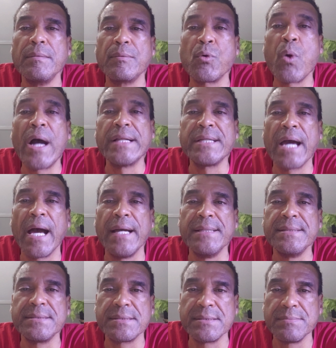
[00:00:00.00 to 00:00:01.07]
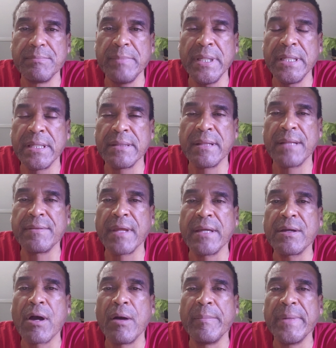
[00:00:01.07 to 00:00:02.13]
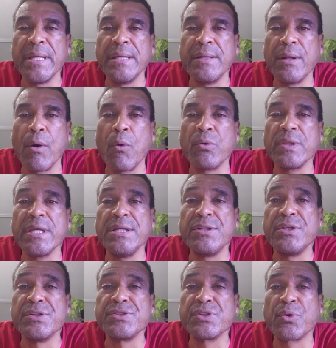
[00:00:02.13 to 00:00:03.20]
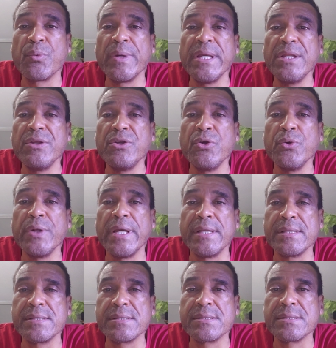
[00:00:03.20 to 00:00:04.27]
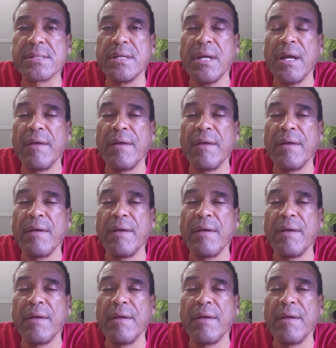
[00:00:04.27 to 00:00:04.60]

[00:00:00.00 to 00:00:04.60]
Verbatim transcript: quantized meaning that they come in only discrete units.